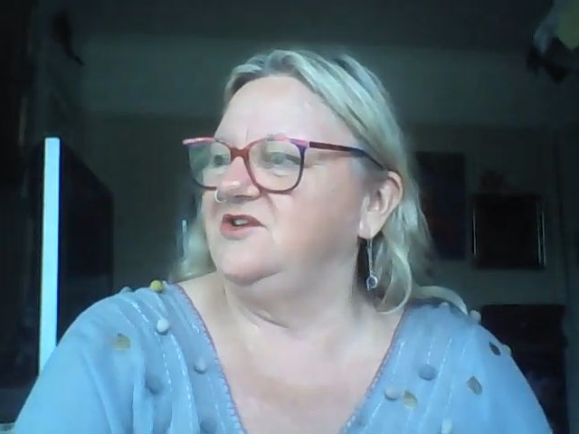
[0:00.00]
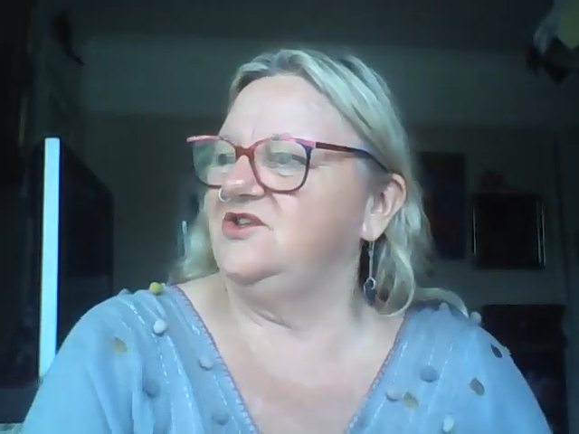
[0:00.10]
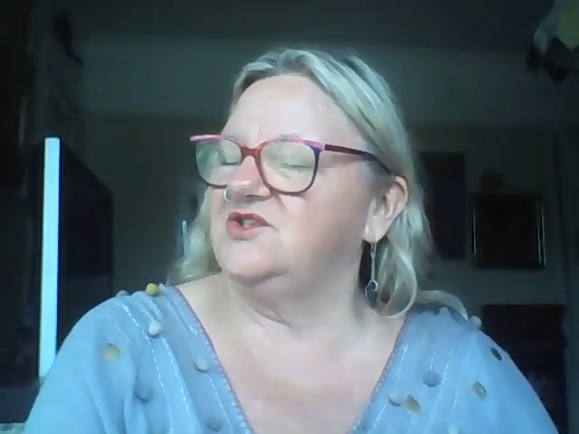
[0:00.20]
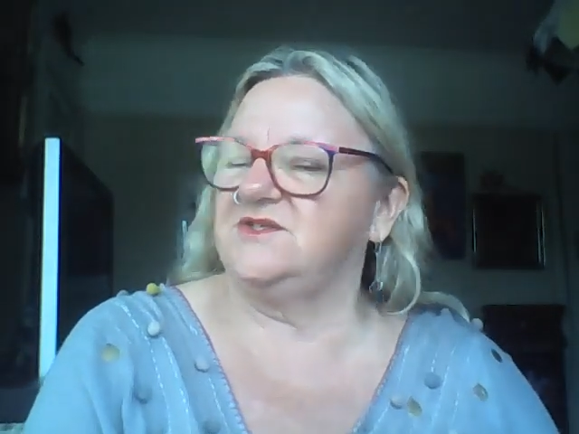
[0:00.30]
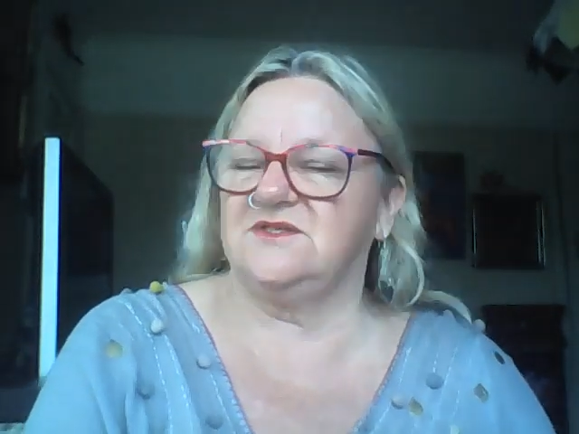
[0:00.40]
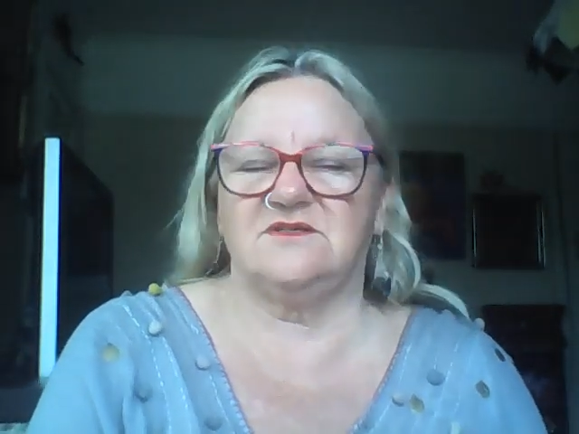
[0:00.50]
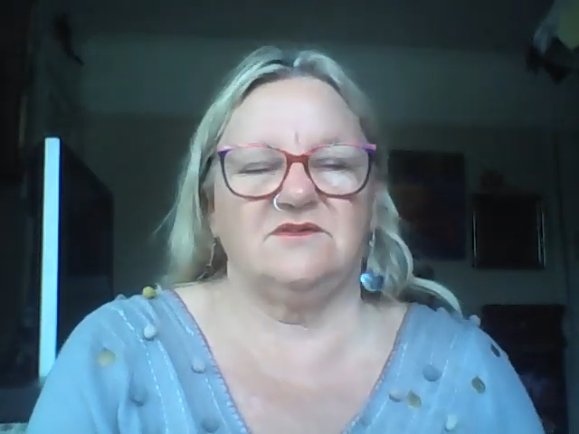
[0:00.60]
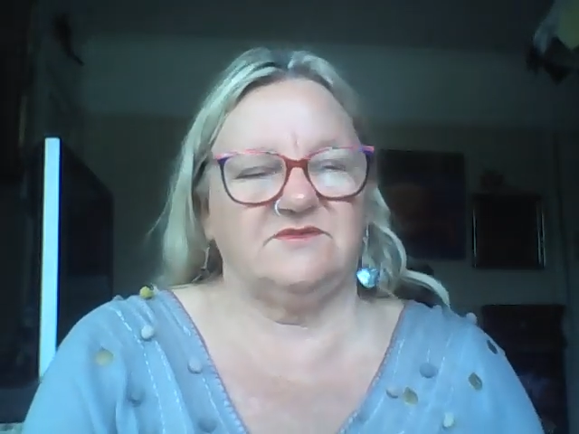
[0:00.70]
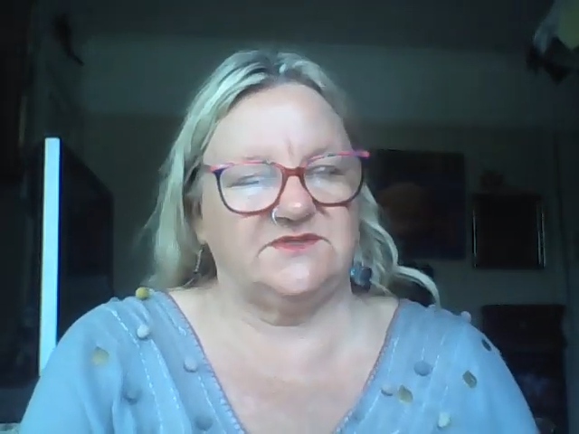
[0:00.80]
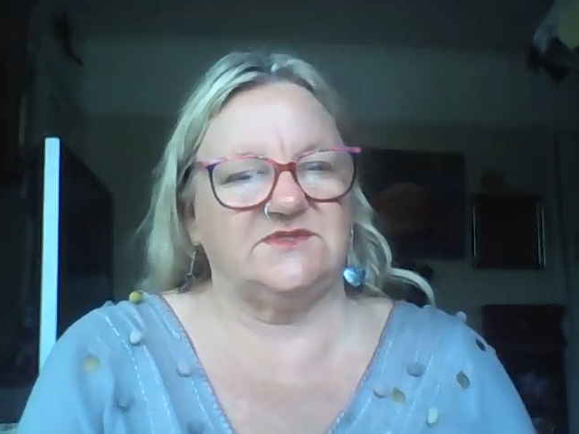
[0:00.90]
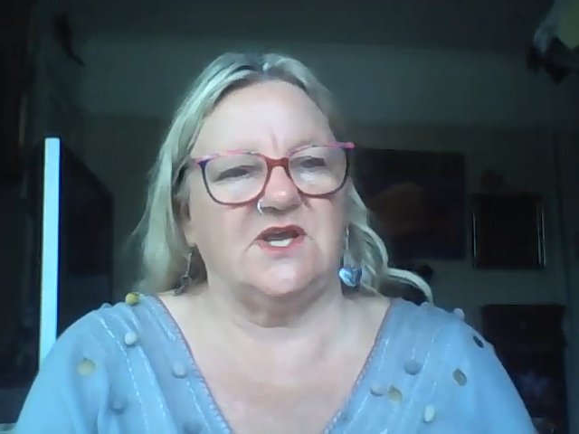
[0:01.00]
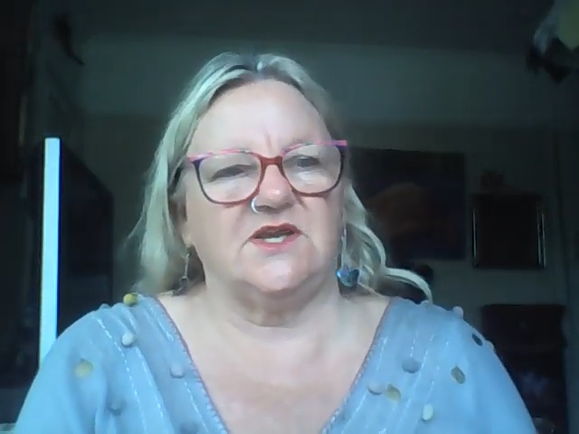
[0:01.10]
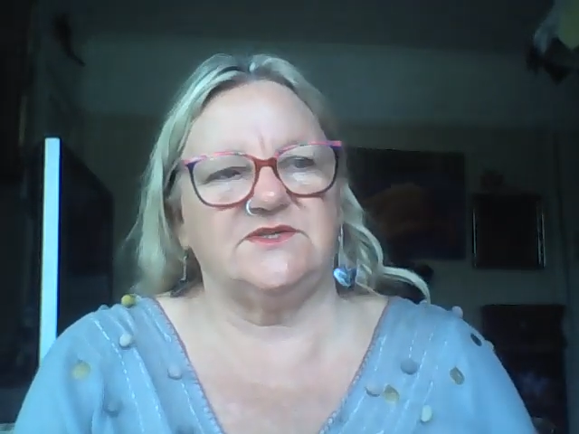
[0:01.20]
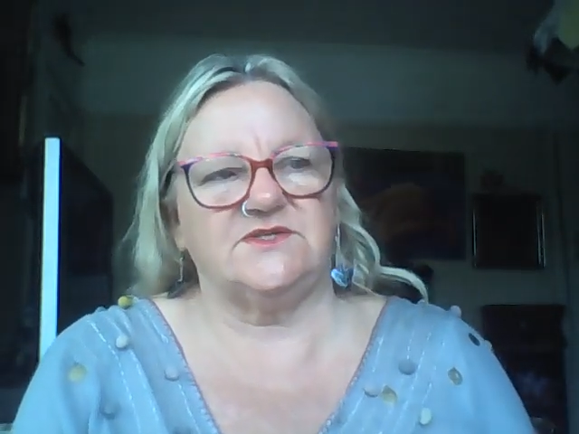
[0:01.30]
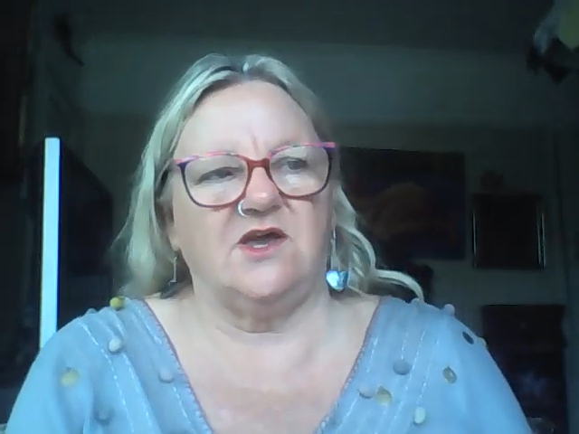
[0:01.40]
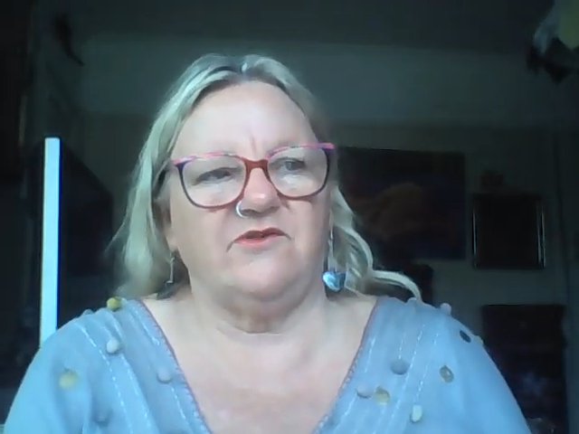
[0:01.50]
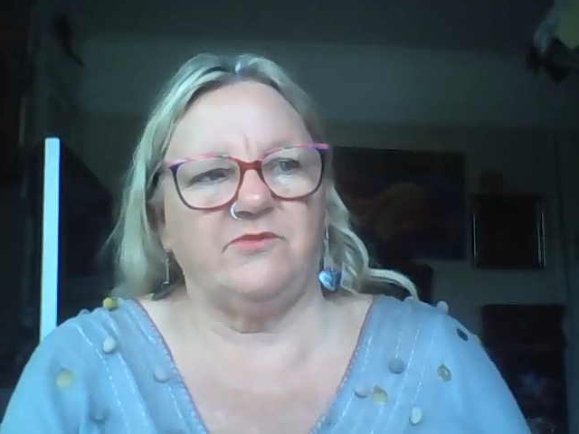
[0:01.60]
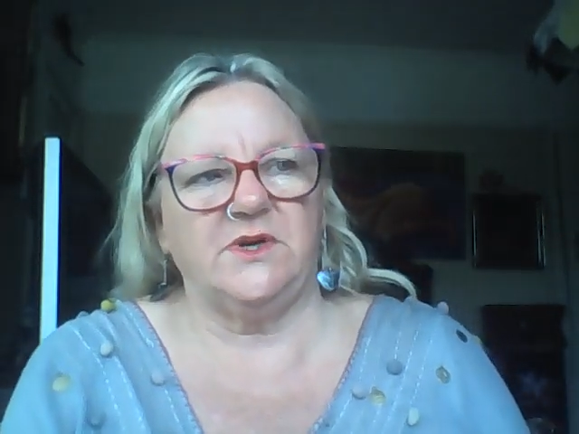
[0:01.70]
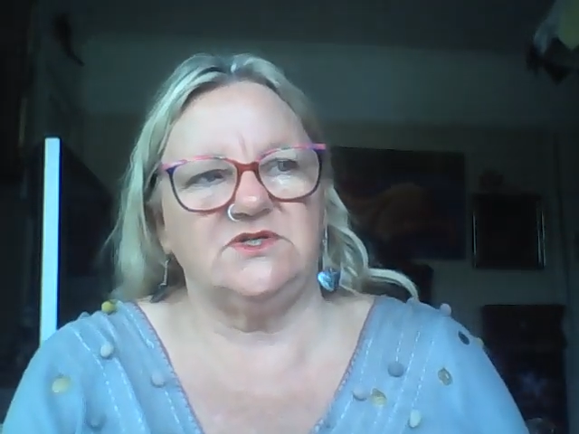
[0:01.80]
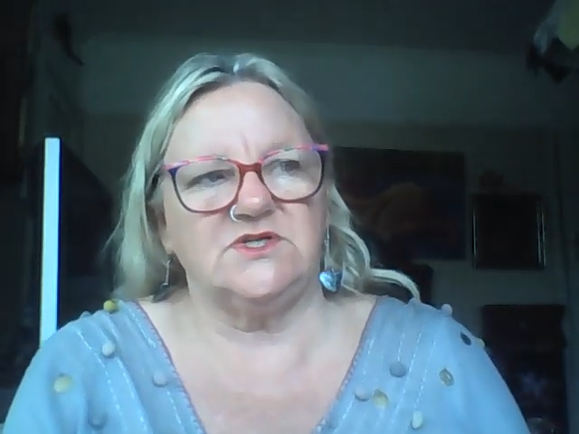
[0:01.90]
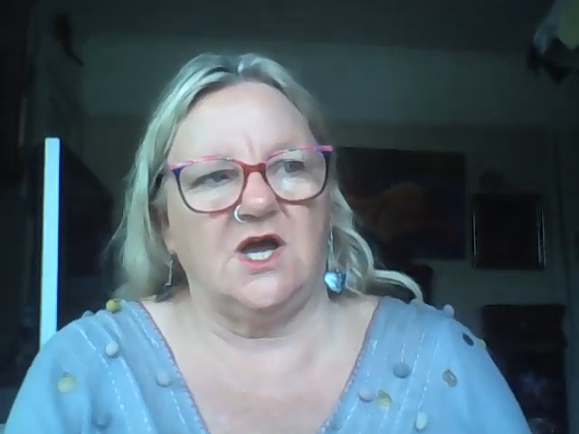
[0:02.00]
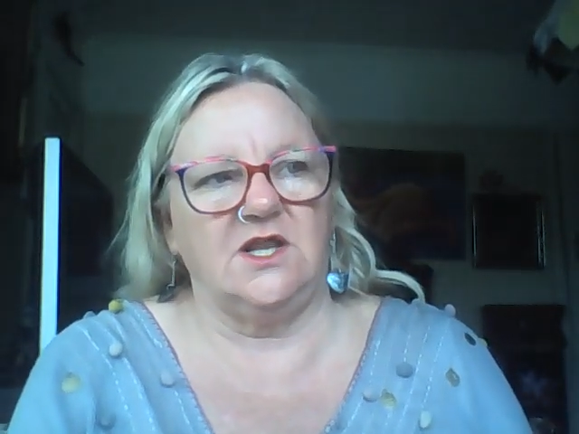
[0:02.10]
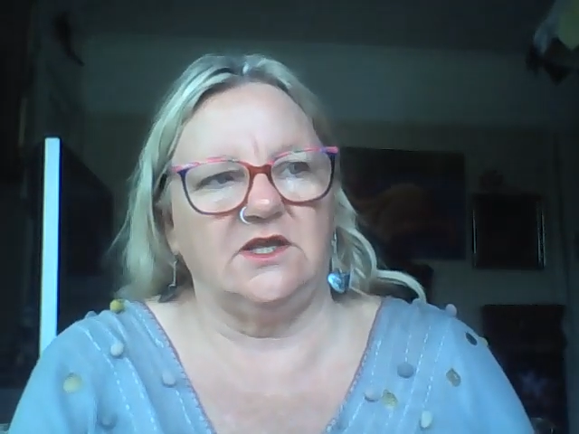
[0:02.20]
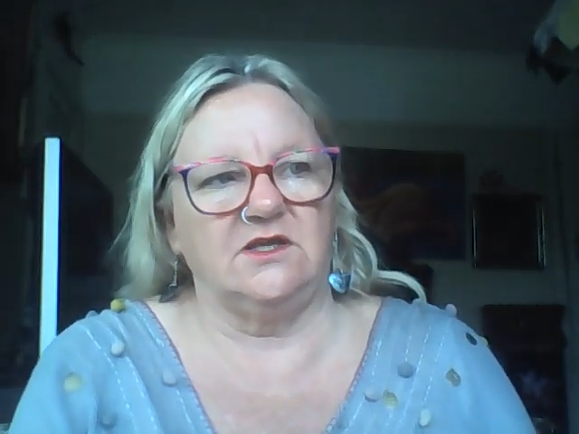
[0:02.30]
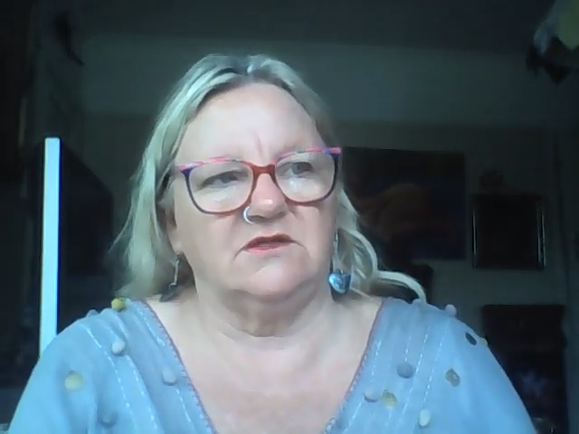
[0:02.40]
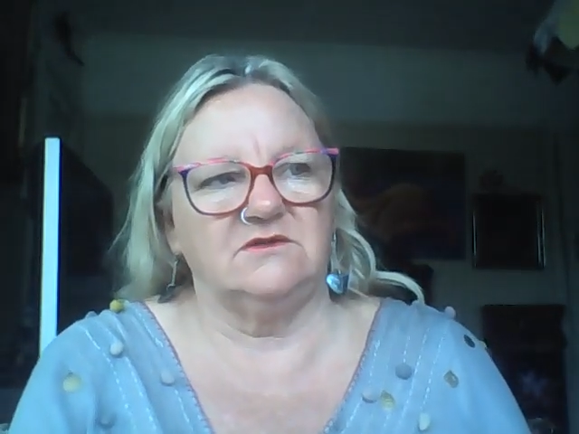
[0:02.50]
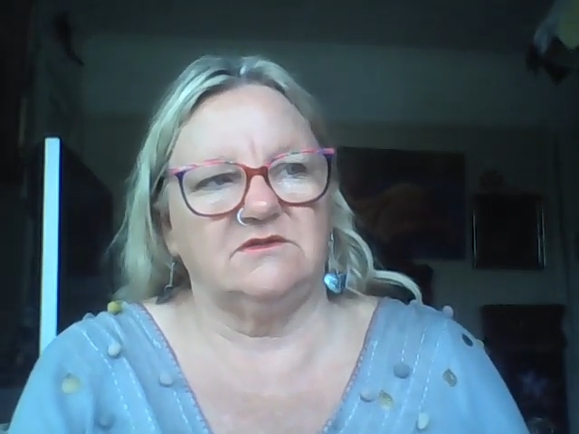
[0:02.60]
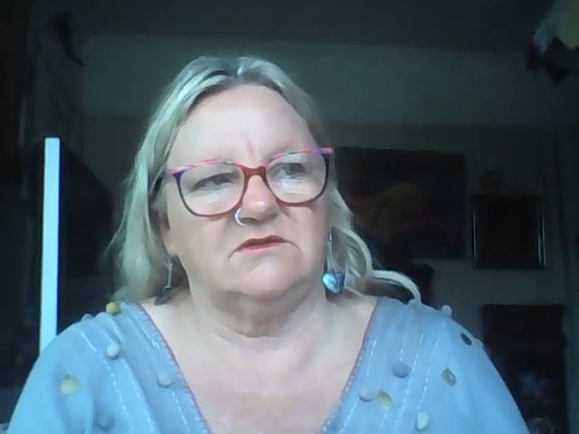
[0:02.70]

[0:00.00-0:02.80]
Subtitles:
you just stay safe, my darling, and